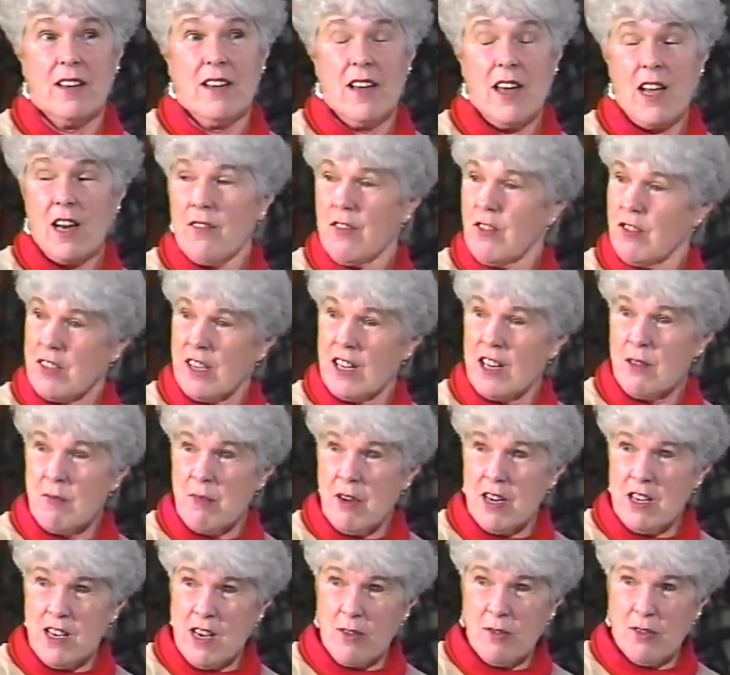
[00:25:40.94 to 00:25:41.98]
And if there's
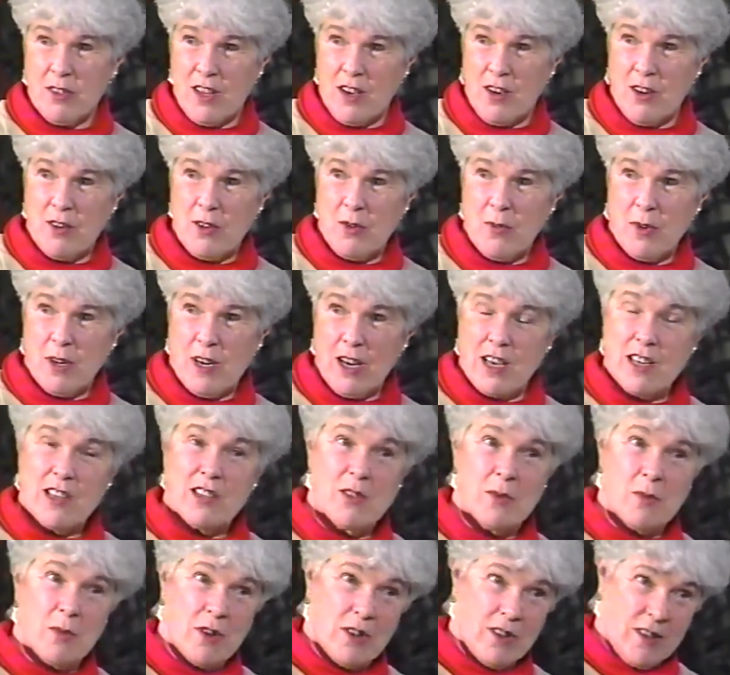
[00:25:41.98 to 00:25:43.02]
anybody out there who would like
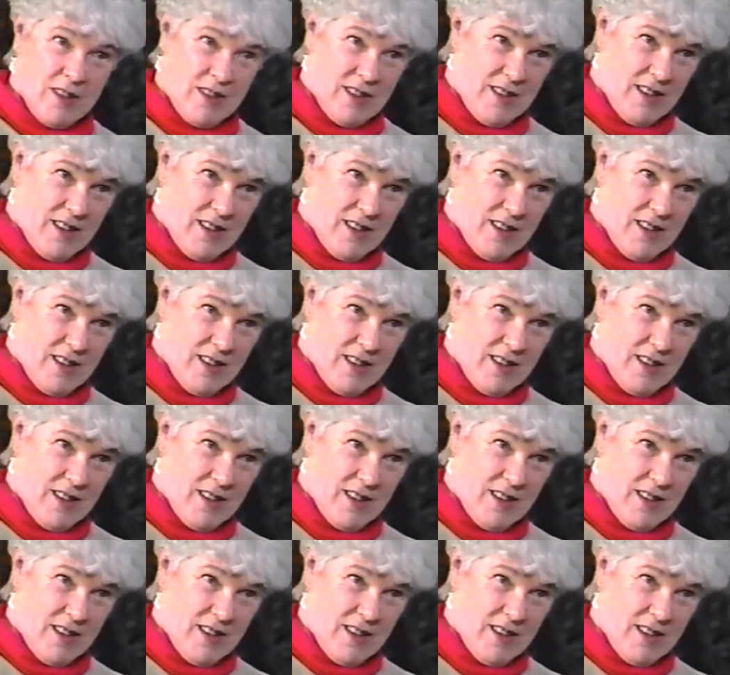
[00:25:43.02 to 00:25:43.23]
to work